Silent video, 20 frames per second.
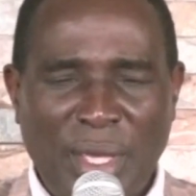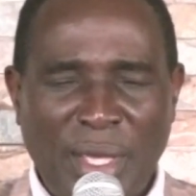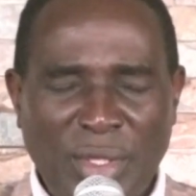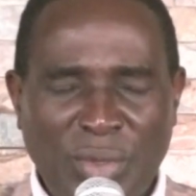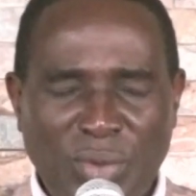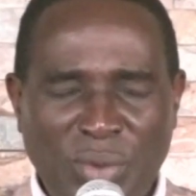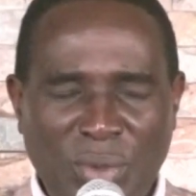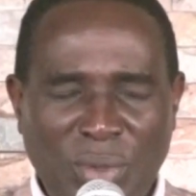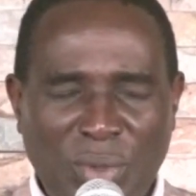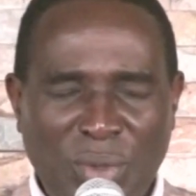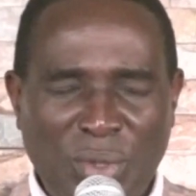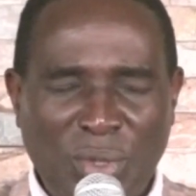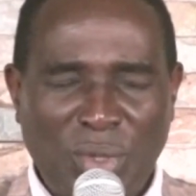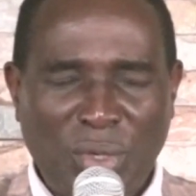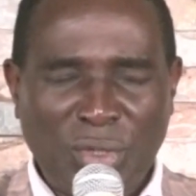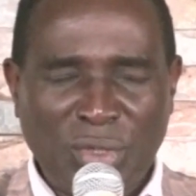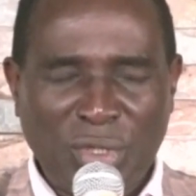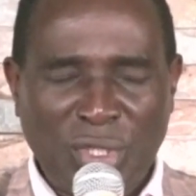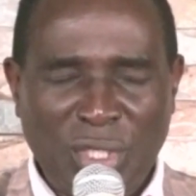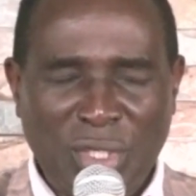As we
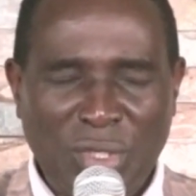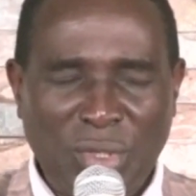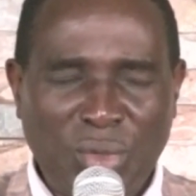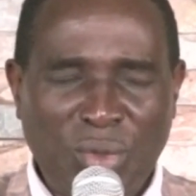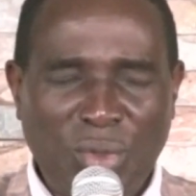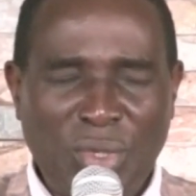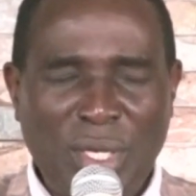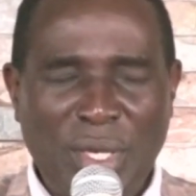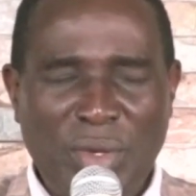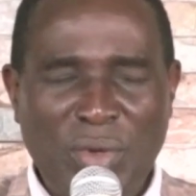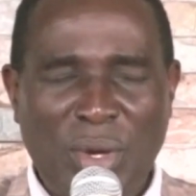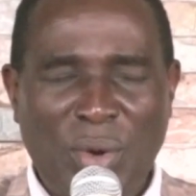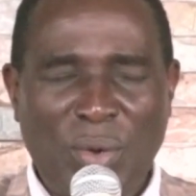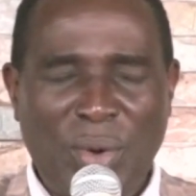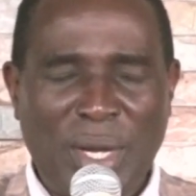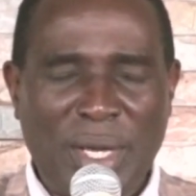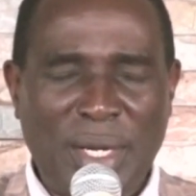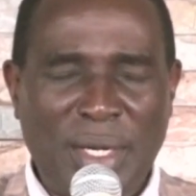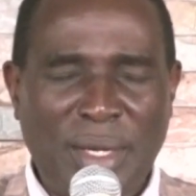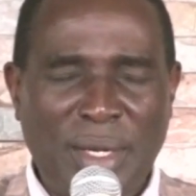continue to hear your
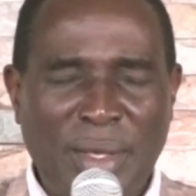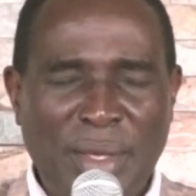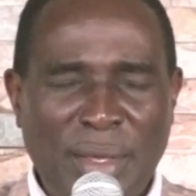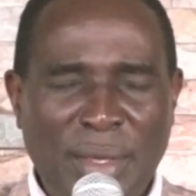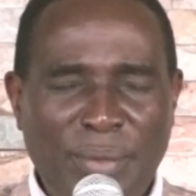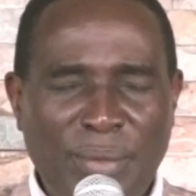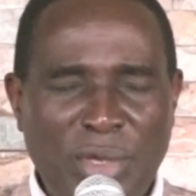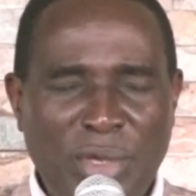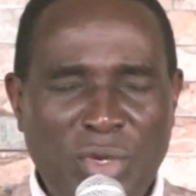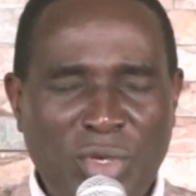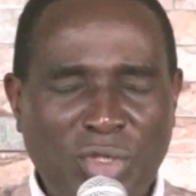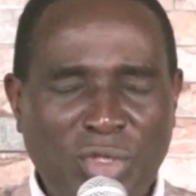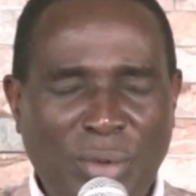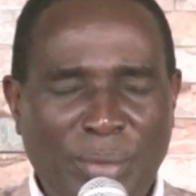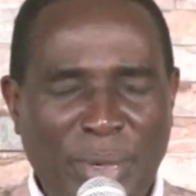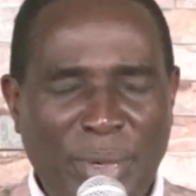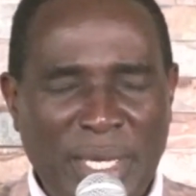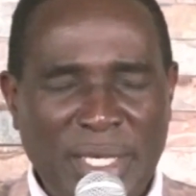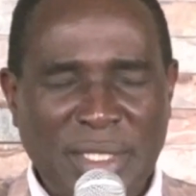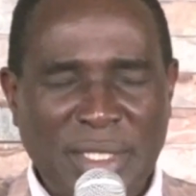word, may you also
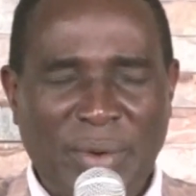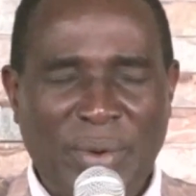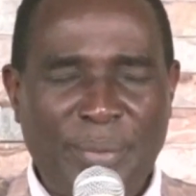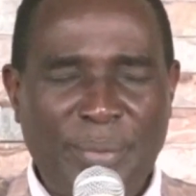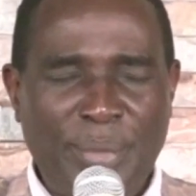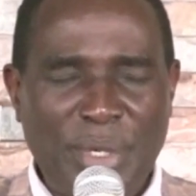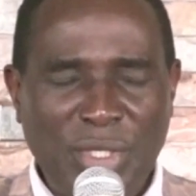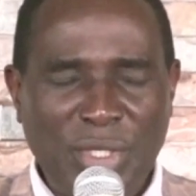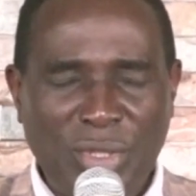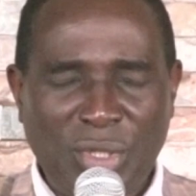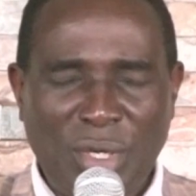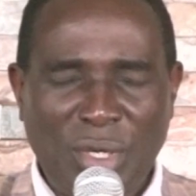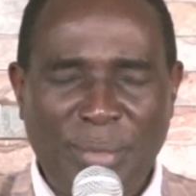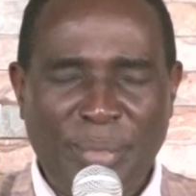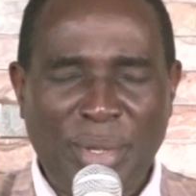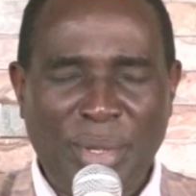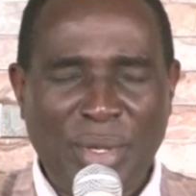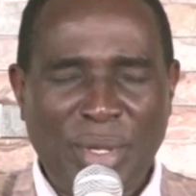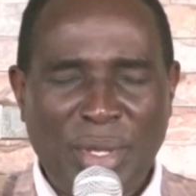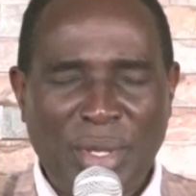bless our
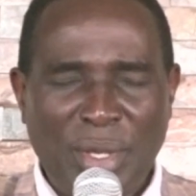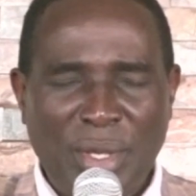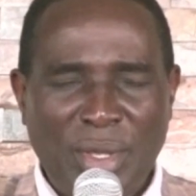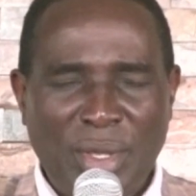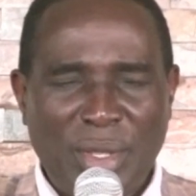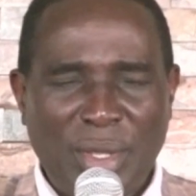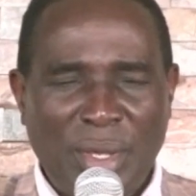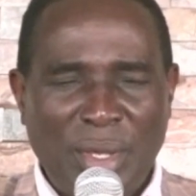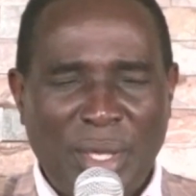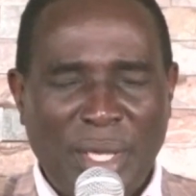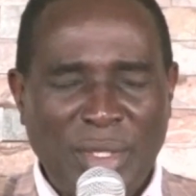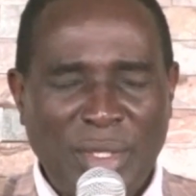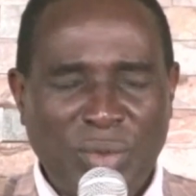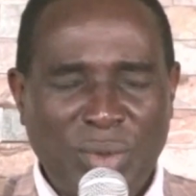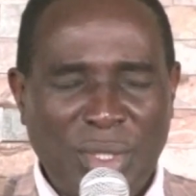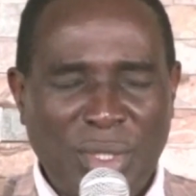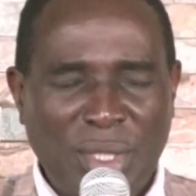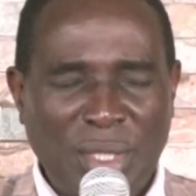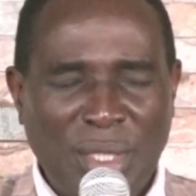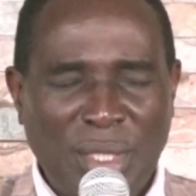bishop as
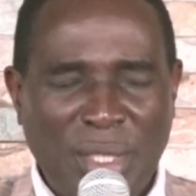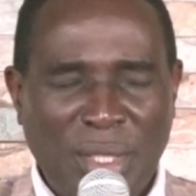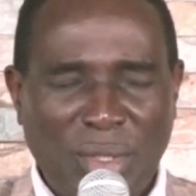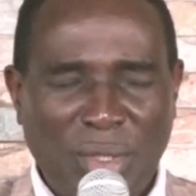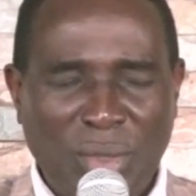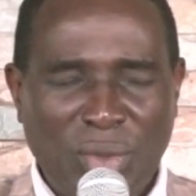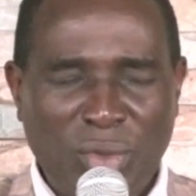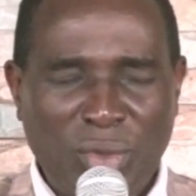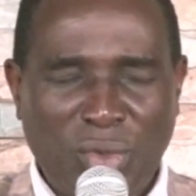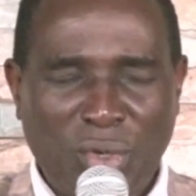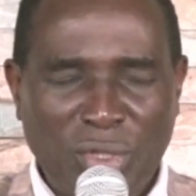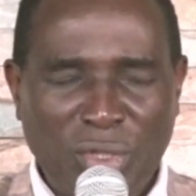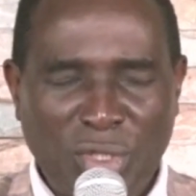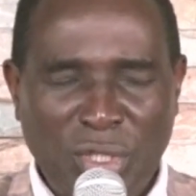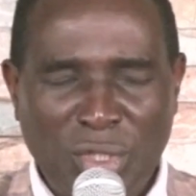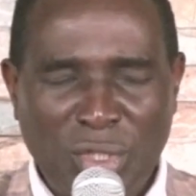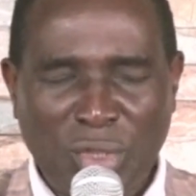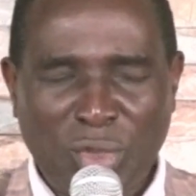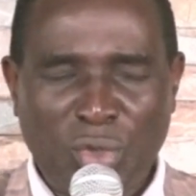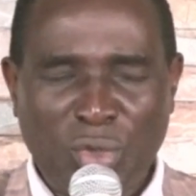we
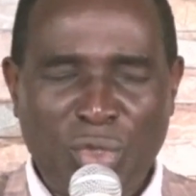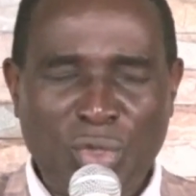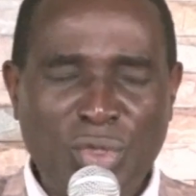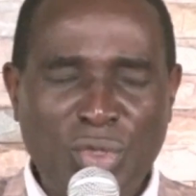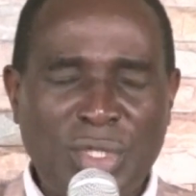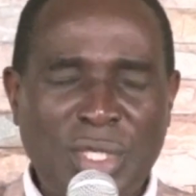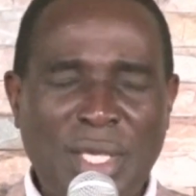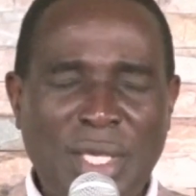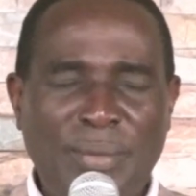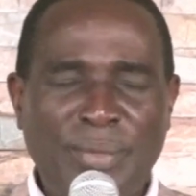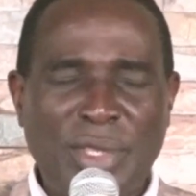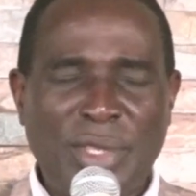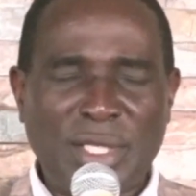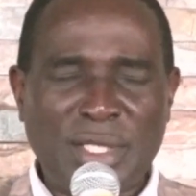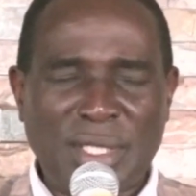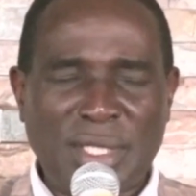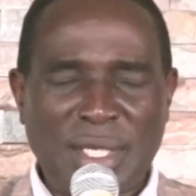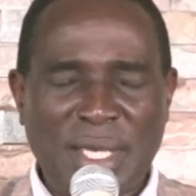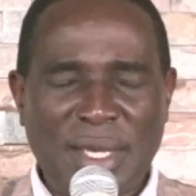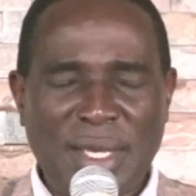continue to use him
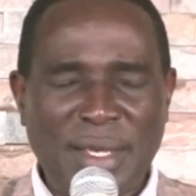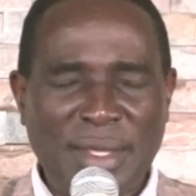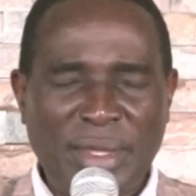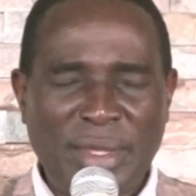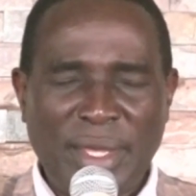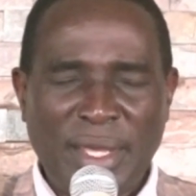this year